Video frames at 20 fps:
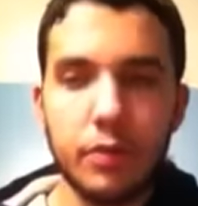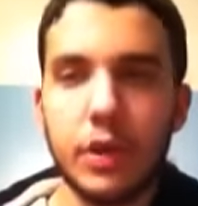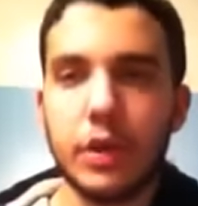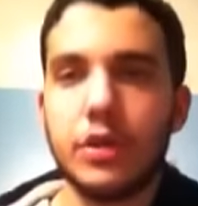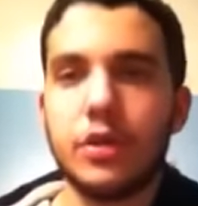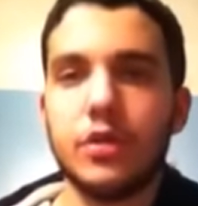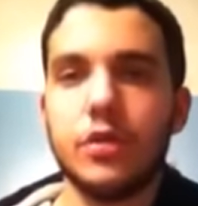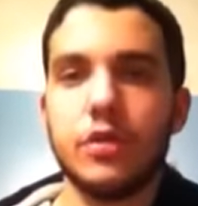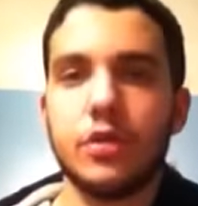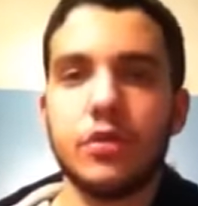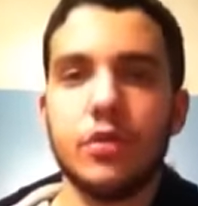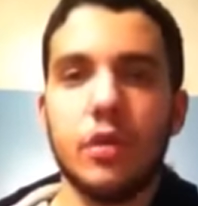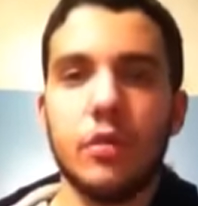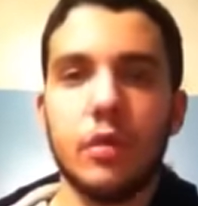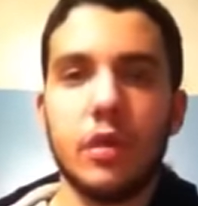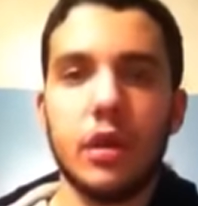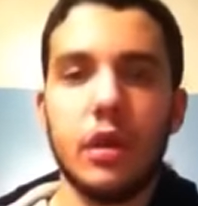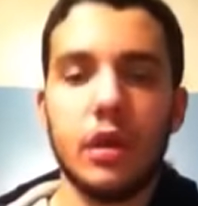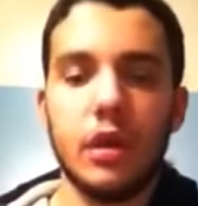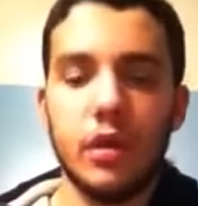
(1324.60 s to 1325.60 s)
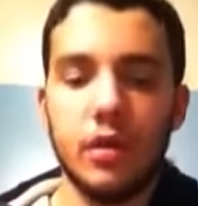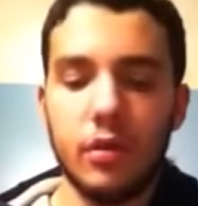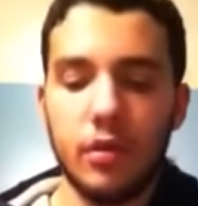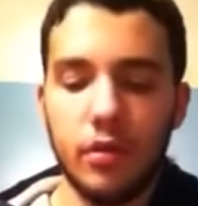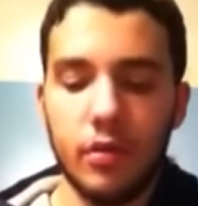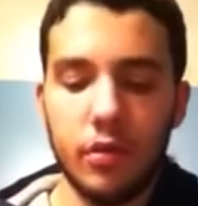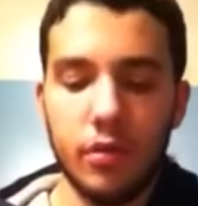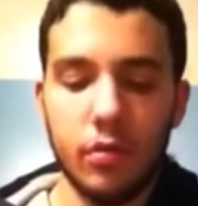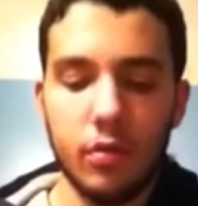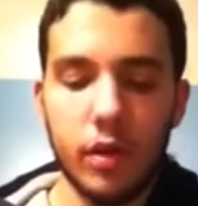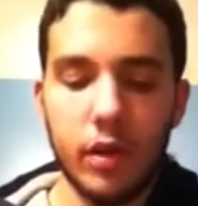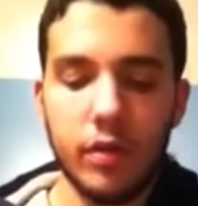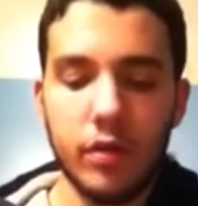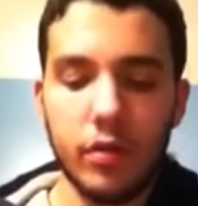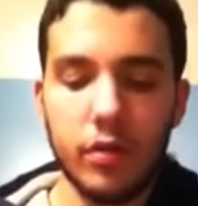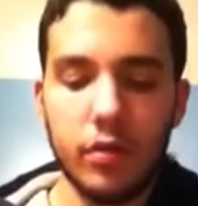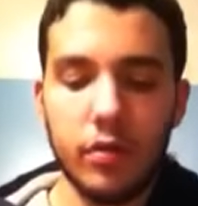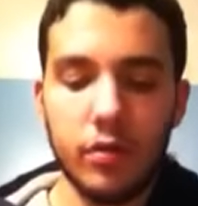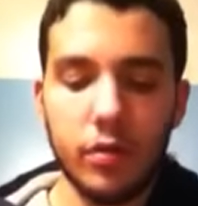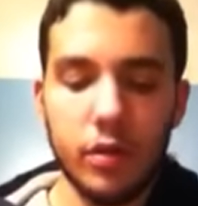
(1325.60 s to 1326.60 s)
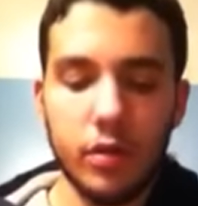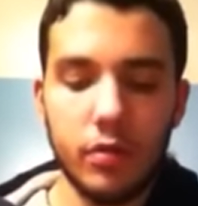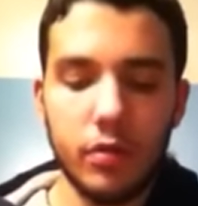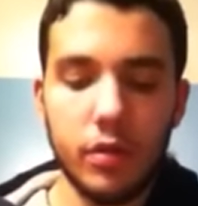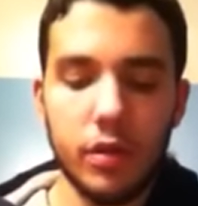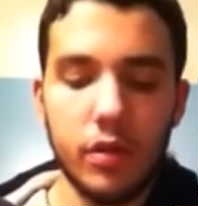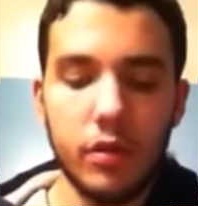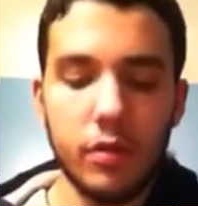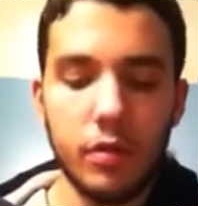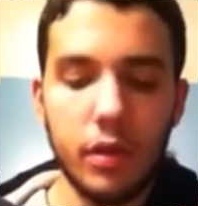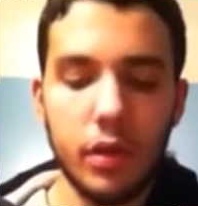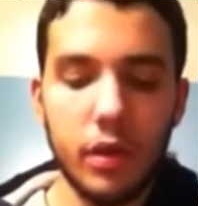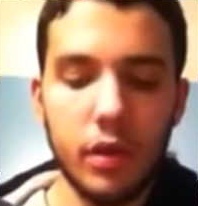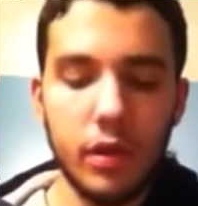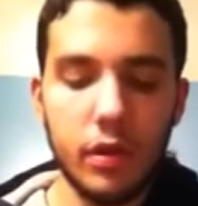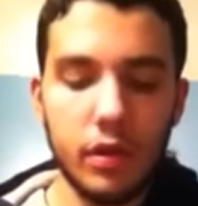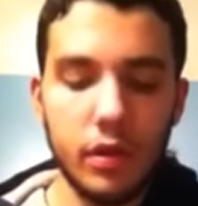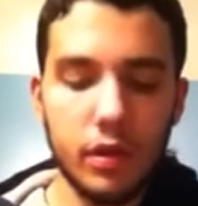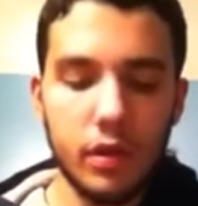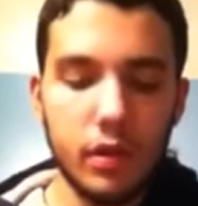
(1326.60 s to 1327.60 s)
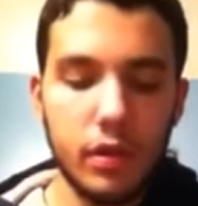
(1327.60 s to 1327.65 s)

Big Show is claiming, hey, you had no right to do what you did to me.